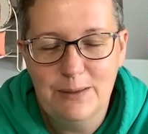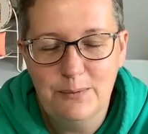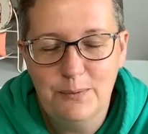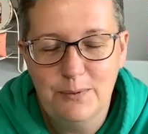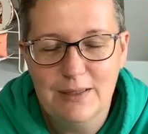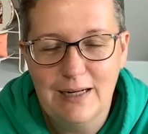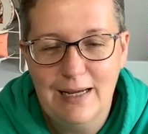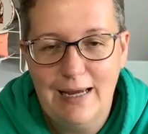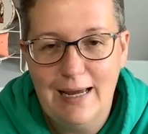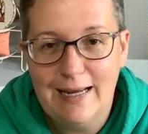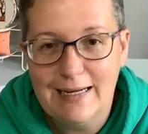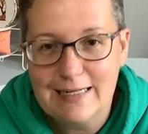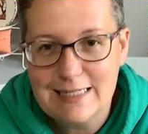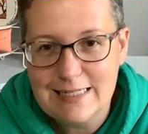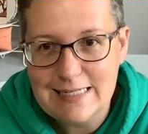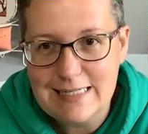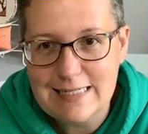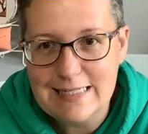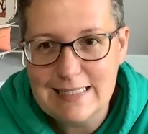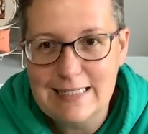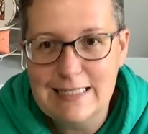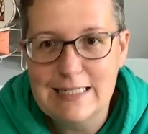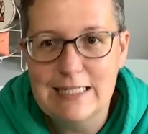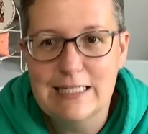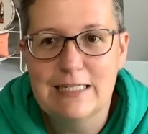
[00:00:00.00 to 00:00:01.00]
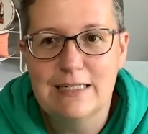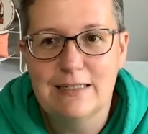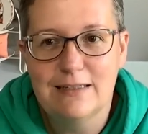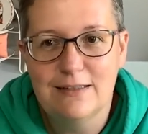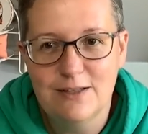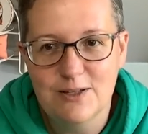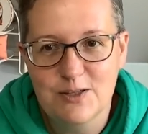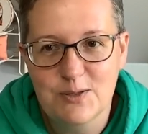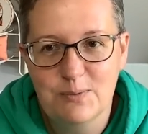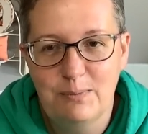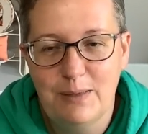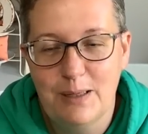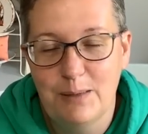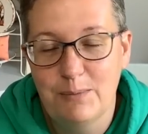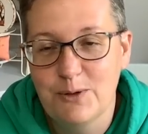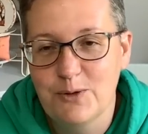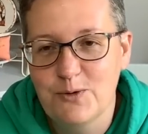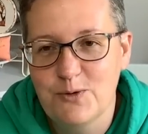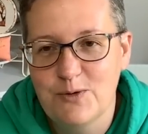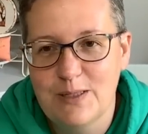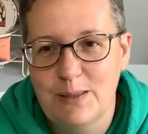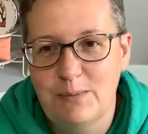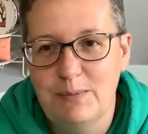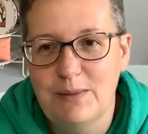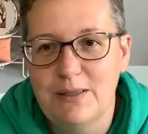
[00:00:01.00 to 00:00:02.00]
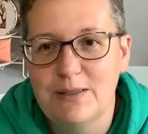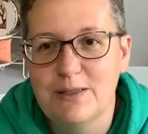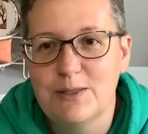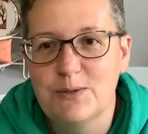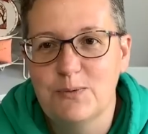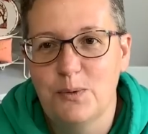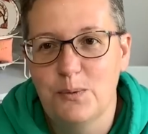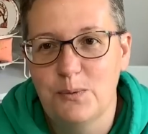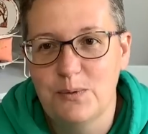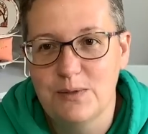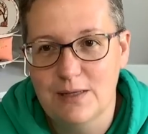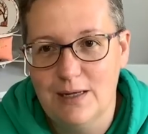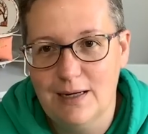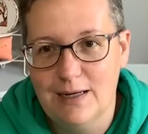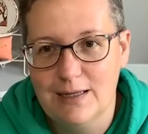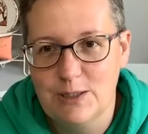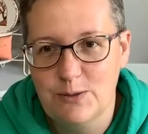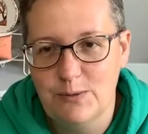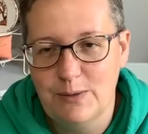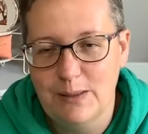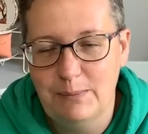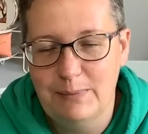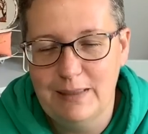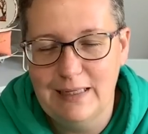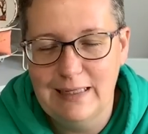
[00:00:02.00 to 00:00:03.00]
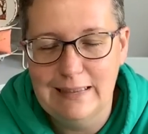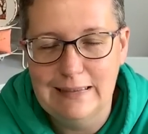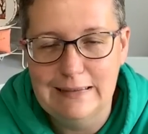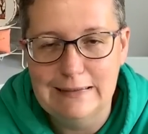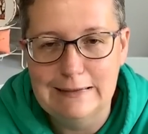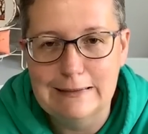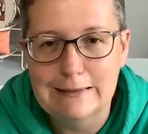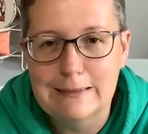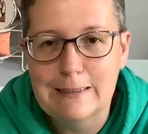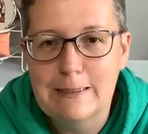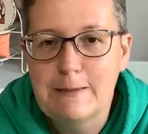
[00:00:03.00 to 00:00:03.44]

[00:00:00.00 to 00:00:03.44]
What I actually stitched doesn't bear much resemblance to what was actually planned.